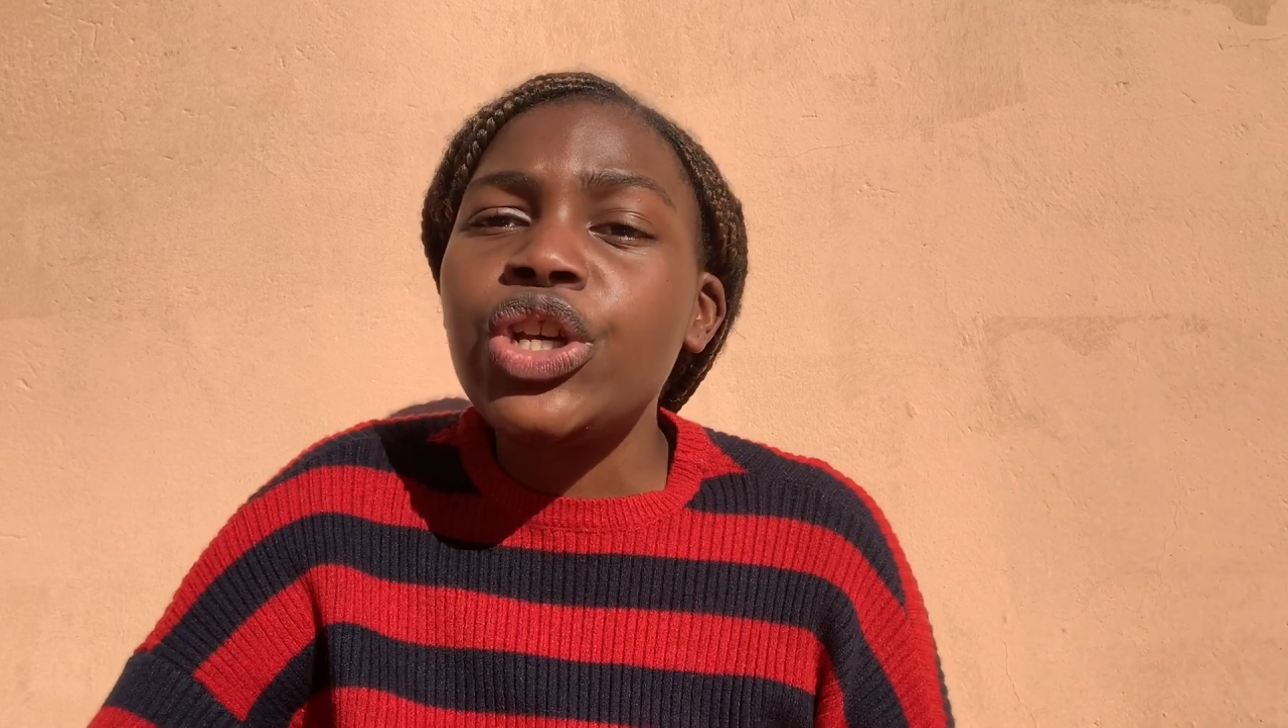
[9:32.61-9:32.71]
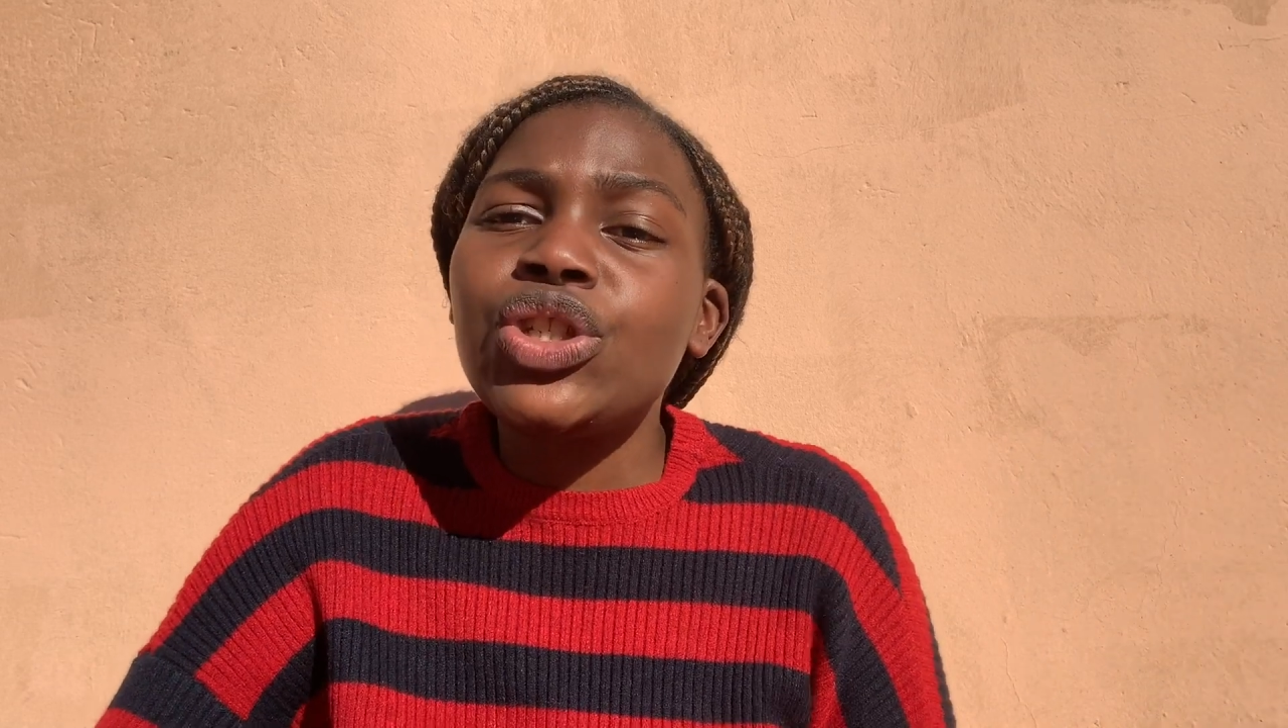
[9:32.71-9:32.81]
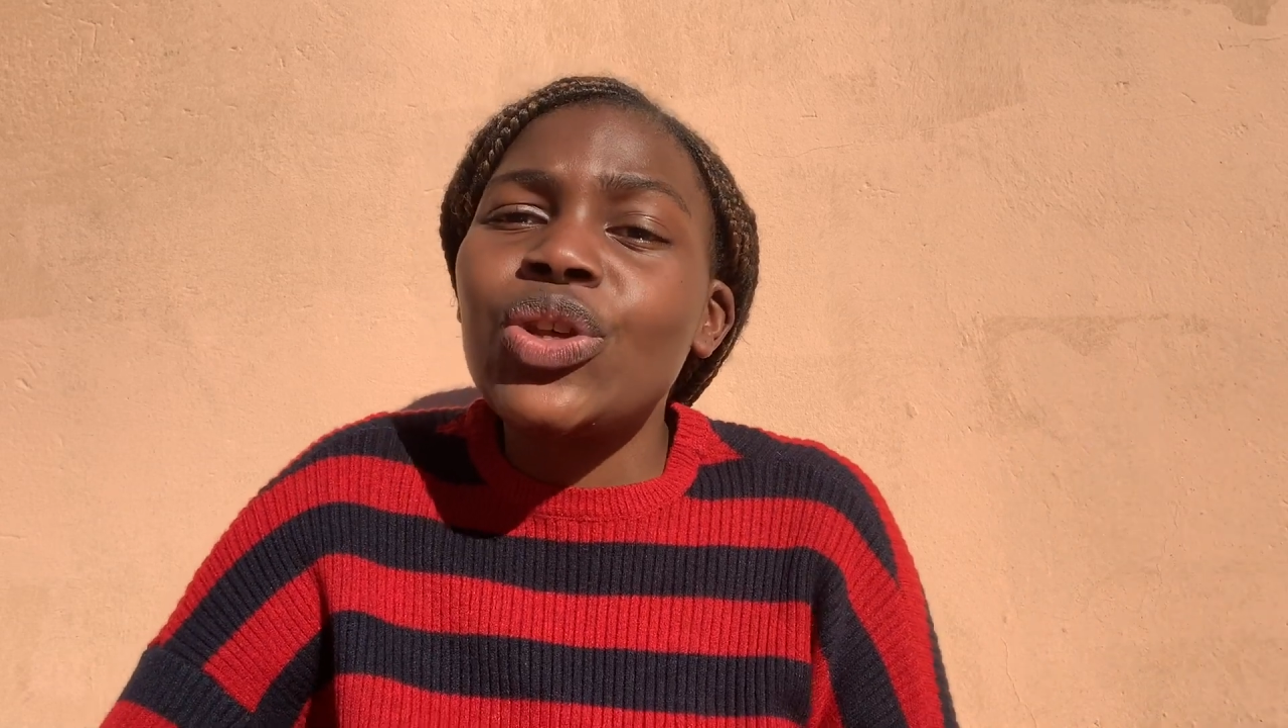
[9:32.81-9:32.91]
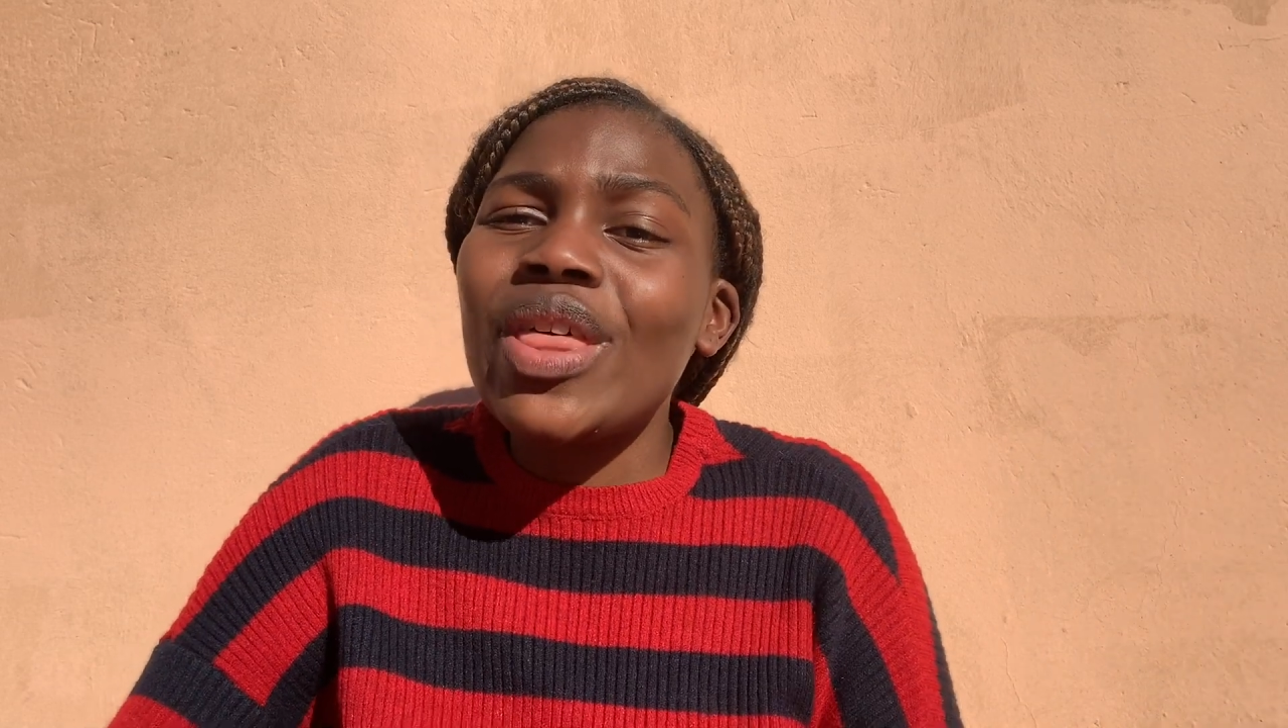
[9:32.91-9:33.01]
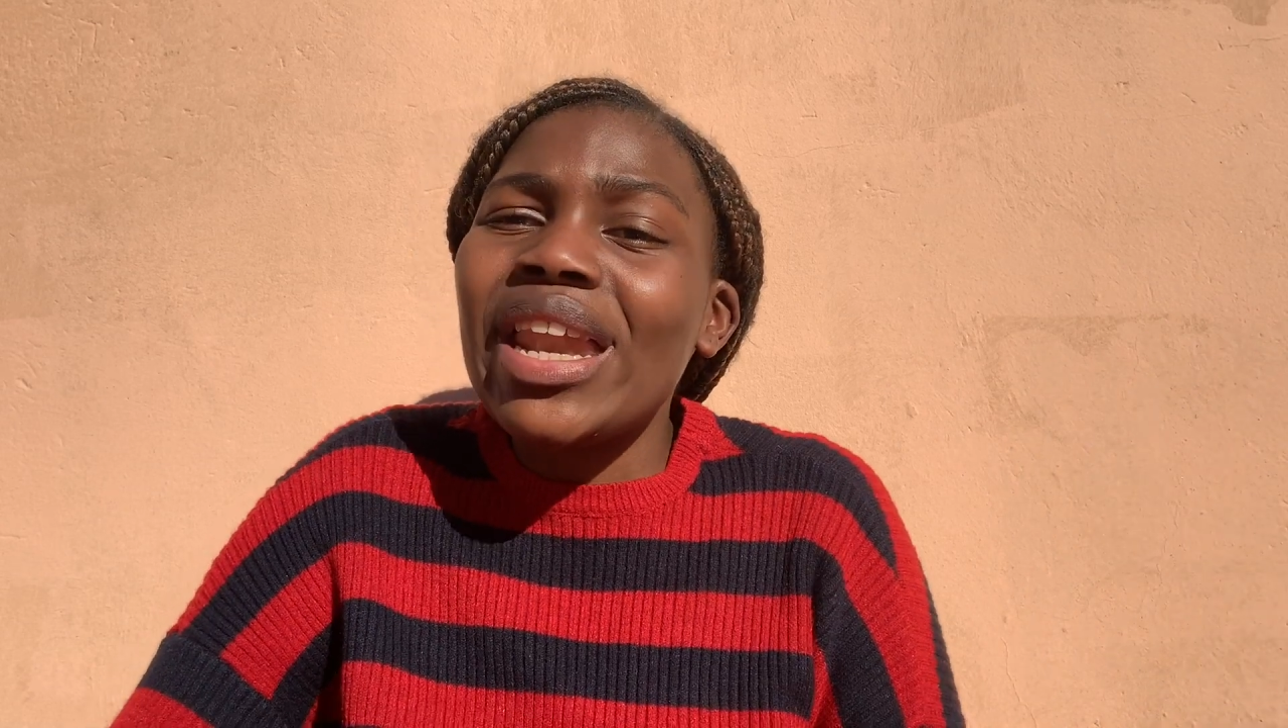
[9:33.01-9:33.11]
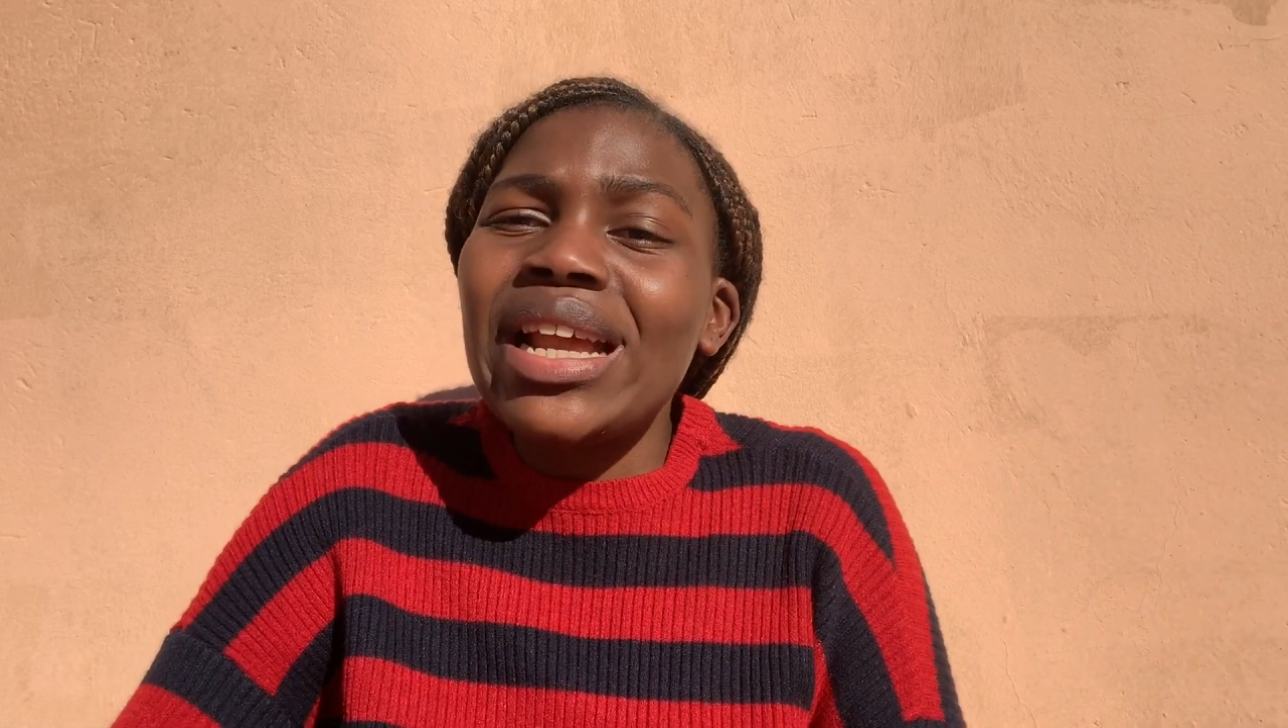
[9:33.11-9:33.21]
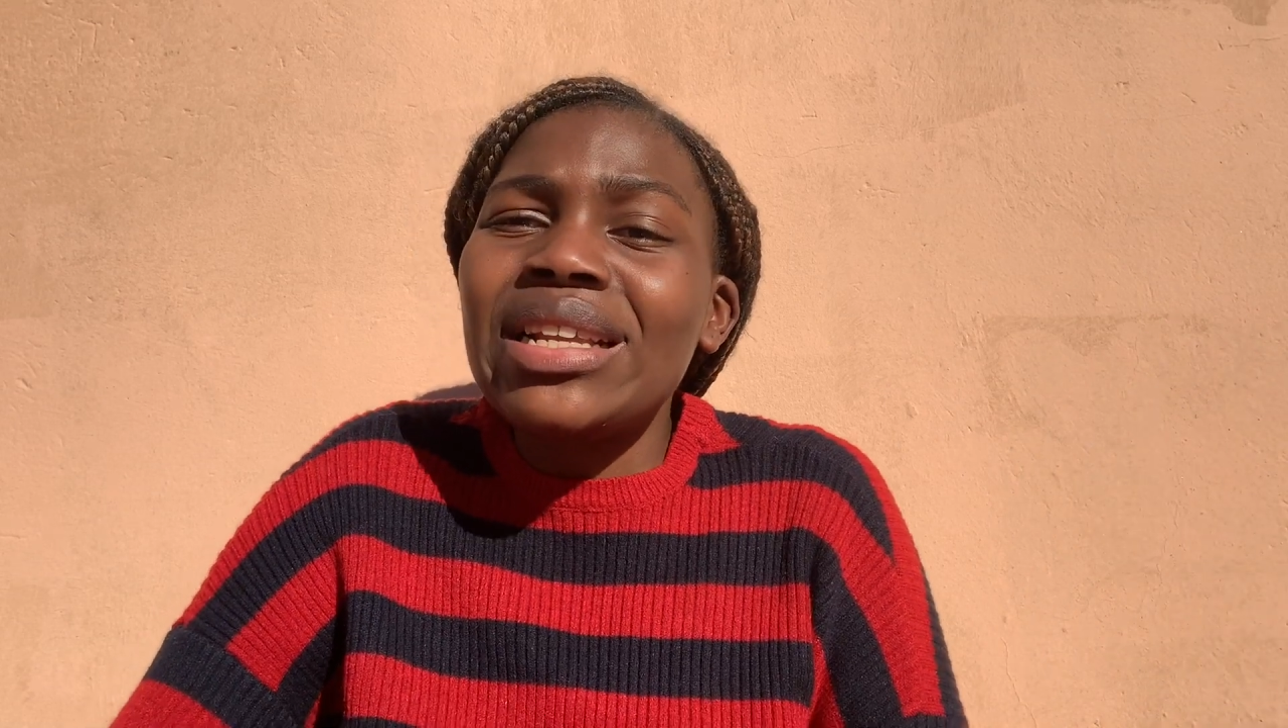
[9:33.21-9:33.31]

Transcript: so that at